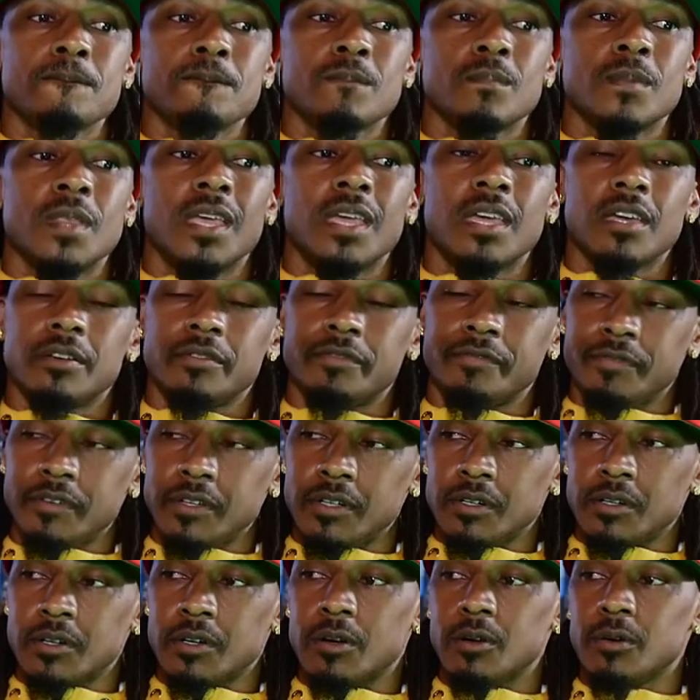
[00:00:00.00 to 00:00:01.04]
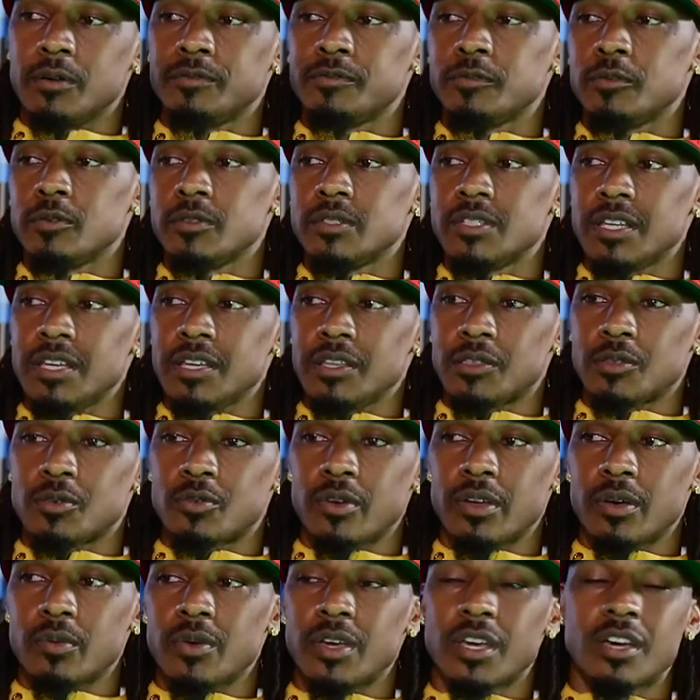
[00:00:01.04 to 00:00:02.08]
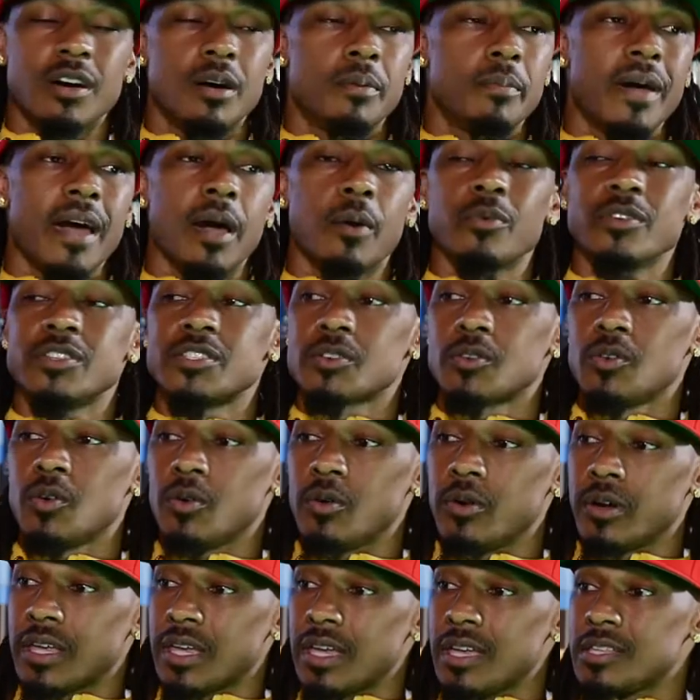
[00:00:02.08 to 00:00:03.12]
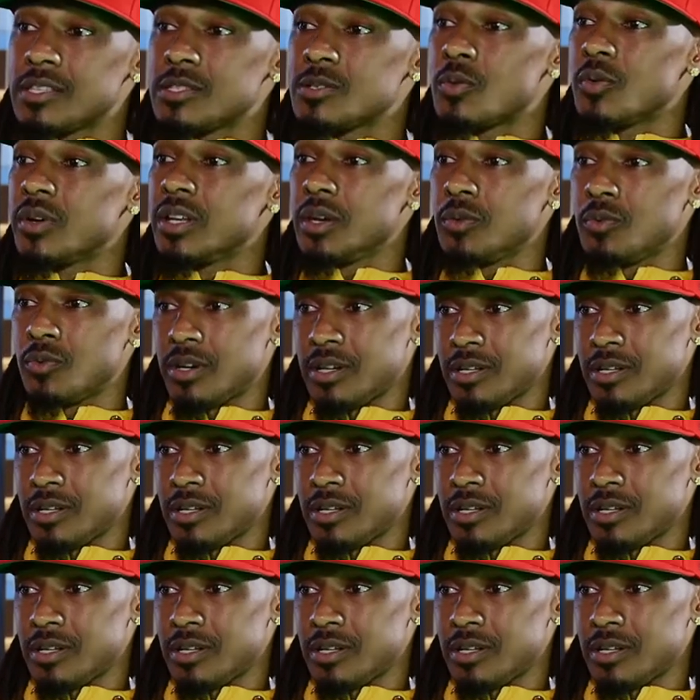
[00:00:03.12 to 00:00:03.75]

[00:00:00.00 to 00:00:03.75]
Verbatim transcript: They get a field goal, 14 3. We come back, we score again, 21.